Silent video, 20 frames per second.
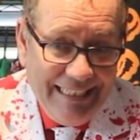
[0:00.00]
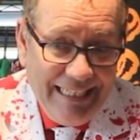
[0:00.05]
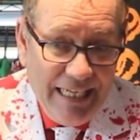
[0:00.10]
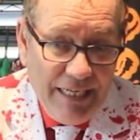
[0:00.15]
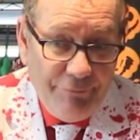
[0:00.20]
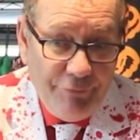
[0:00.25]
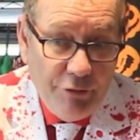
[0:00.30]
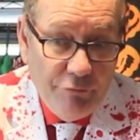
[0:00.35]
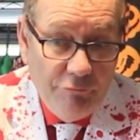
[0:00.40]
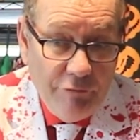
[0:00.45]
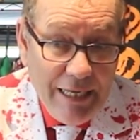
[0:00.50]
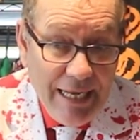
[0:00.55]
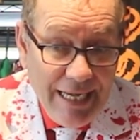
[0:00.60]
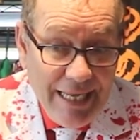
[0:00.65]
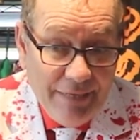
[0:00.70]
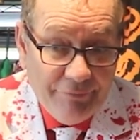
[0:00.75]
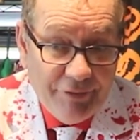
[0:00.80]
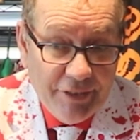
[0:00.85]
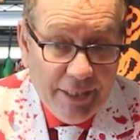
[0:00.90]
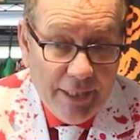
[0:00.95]
if you really
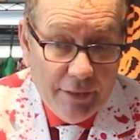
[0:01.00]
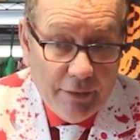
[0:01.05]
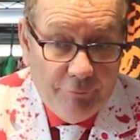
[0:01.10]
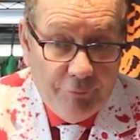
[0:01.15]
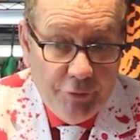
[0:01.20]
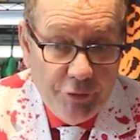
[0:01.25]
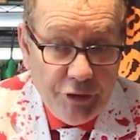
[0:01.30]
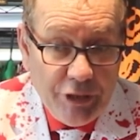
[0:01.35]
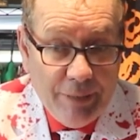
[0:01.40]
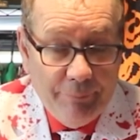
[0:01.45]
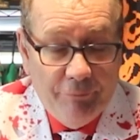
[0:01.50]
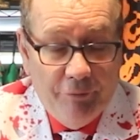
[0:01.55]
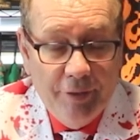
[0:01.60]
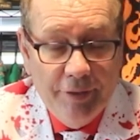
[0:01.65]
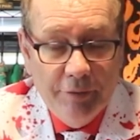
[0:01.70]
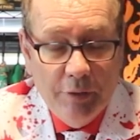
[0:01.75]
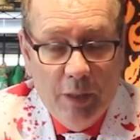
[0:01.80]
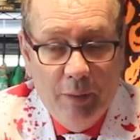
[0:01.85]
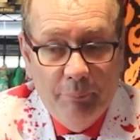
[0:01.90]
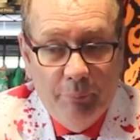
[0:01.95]
have to get off the ship, for
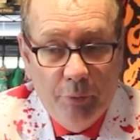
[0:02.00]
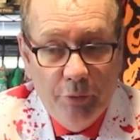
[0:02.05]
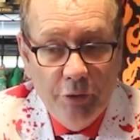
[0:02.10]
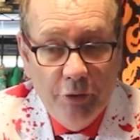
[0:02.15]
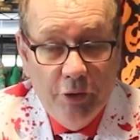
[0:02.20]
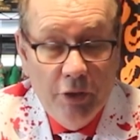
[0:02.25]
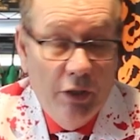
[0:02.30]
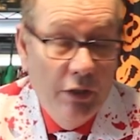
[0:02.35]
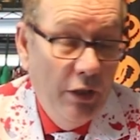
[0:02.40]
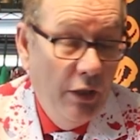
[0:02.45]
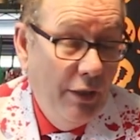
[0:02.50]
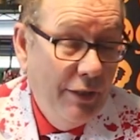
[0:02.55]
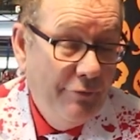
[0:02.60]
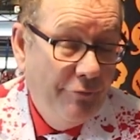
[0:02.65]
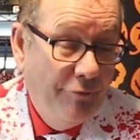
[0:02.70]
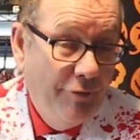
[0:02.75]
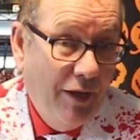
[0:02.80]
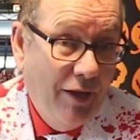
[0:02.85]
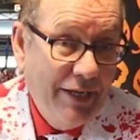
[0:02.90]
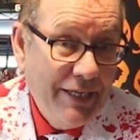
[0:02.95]
example, you've got an early
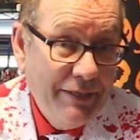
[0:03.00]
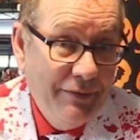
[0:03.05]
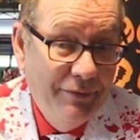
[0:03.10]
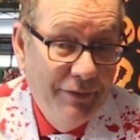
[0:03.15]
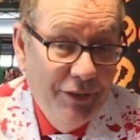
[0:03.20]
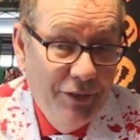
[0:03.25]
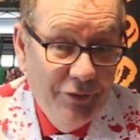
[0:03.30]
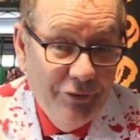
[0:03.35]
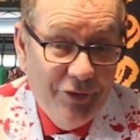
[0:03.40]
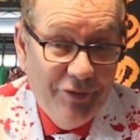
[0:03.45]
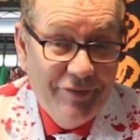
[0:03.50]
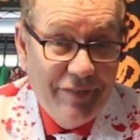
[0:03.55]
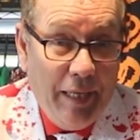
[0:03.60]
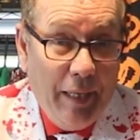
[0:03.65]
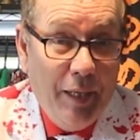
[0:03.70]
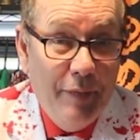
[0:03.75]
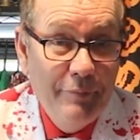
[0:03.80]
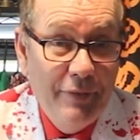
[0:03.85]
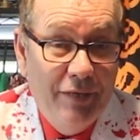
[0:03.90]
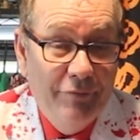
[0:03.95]
flight, just
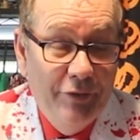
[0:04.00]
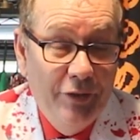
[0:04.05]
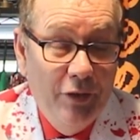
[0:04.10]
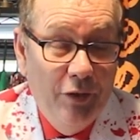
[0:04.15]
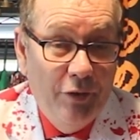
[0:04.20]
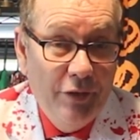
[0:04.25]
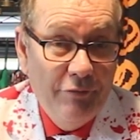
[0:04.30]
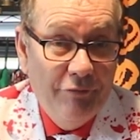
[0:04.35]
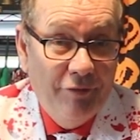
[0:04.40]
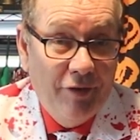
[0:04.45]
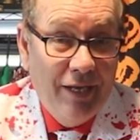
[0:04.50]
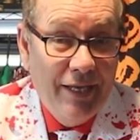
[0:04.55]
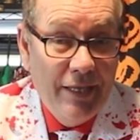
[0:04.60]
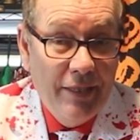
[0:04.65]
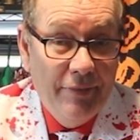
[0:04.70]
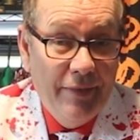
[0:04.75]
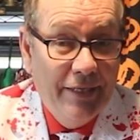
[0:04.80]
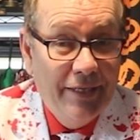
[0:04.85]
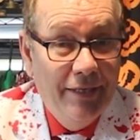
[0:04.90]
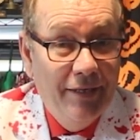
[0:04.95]
tell them you have an early
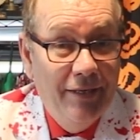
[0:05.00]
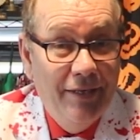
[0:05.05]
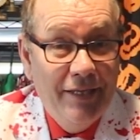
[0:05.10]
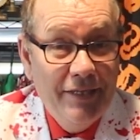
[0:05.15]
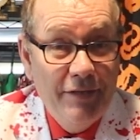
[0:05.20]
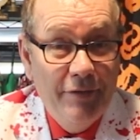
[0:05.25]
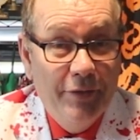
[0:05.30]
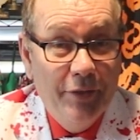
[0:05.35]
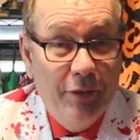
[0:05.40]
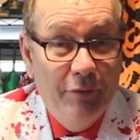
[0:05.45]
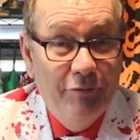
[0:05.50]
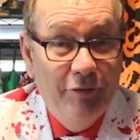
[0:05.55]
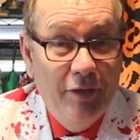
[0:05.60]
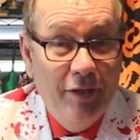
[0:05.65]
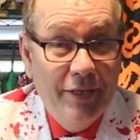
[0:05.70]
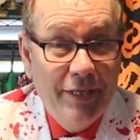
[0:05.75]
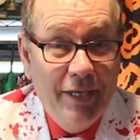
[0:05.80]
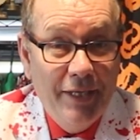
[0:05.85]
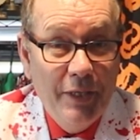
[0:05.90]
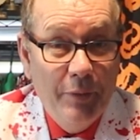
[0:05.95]
flight. They're going to let you get off
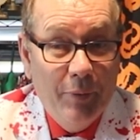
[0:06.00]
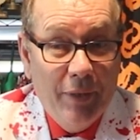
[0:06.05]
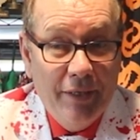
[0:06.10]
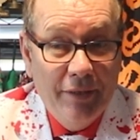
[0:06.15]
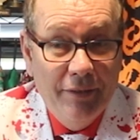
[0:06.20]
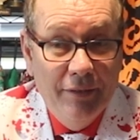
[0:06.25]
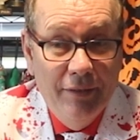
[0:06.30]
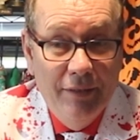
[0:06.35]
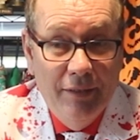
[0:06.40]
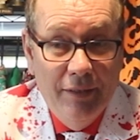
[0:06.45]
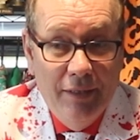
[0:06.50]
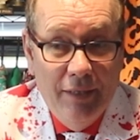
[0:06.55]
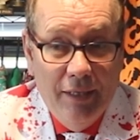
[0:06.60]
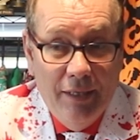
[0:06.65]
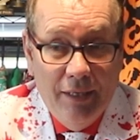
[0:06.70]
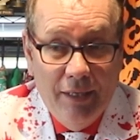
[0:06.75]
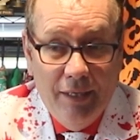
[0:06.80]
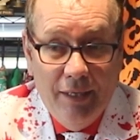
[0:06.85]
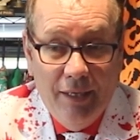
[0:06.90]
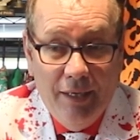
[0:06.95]
early anyway
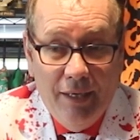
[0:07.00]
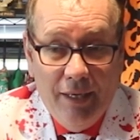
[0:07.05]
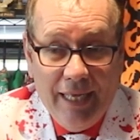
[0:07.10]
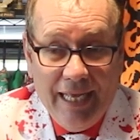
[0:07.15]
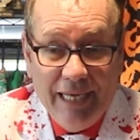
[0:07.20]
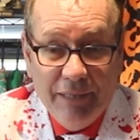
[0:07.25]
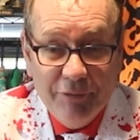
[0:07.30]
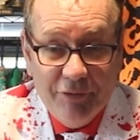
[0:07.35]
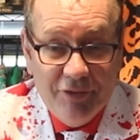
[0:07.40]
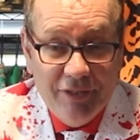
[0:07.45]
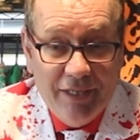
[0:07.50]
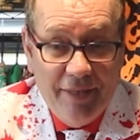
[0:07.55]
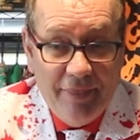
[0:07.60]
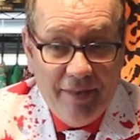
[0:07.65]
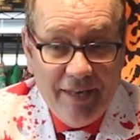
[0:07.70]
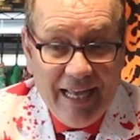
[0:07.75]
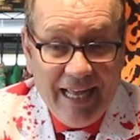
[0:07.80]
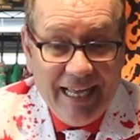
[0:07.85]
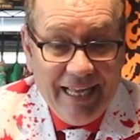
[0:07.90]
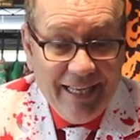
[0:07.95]
uh, outside
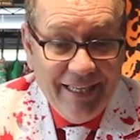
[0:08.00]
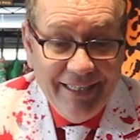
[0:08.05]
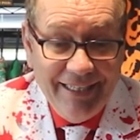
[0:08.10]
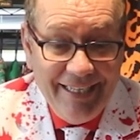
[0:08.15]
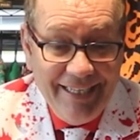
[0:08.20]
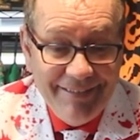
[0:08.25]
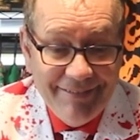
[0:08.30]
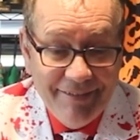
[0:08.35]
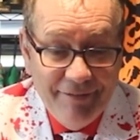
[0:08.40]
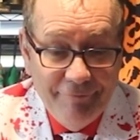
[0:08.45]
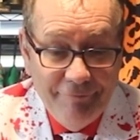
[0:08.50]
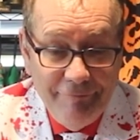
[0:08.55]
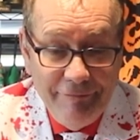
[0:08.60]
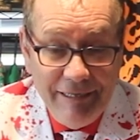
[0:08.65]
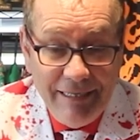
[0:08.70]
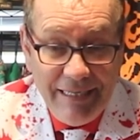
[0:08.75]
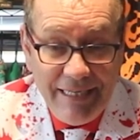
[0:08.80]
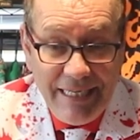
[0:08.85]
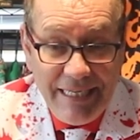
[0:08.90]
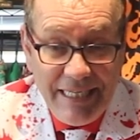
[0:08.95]
of that is a
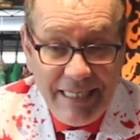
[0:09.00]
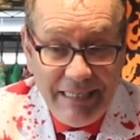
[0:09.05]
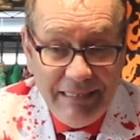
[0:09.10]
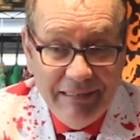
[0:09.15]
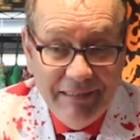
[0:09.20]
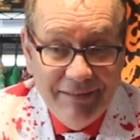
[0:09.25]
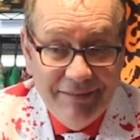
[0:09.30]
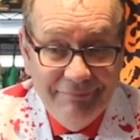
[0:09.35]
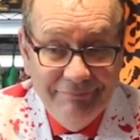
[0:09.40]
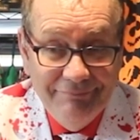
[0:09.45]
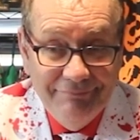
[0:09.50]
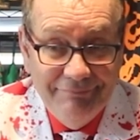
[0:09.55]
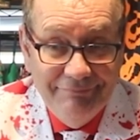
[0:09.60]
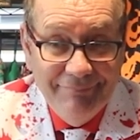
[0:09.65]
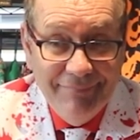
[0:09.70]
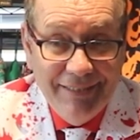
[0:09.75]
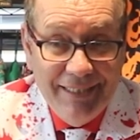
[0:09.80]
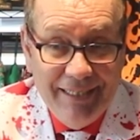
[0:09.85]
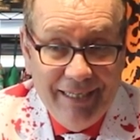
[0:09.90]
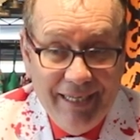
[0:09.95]
really
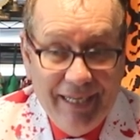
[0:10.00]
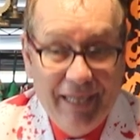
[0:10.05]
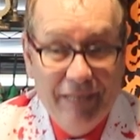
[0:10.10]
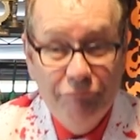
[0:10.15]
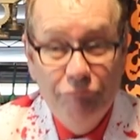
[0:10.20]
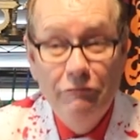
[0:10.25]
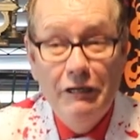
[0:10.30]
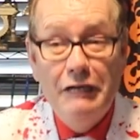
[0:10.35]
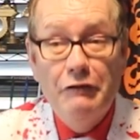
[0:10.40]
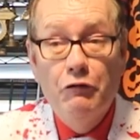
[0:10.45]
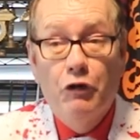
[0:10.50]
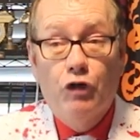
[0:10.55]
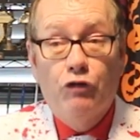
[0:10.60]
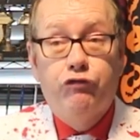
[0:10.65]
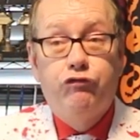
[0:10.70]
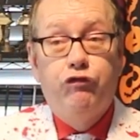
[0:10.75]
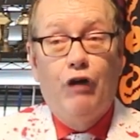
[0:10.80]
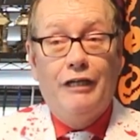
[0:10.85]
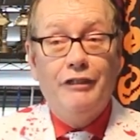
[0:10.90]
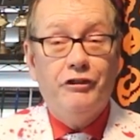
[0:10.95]
a real
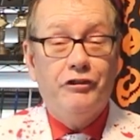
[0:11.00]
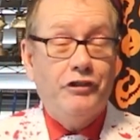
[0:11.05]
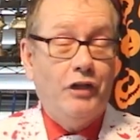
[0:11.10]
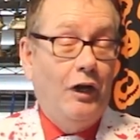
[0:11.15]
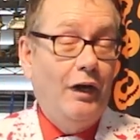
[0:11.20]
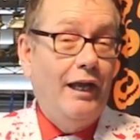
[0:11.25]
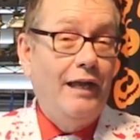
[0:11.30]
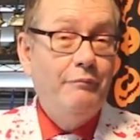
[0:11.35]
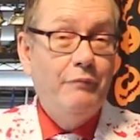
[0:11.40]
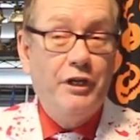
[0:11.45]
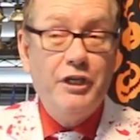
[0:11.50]
crunch time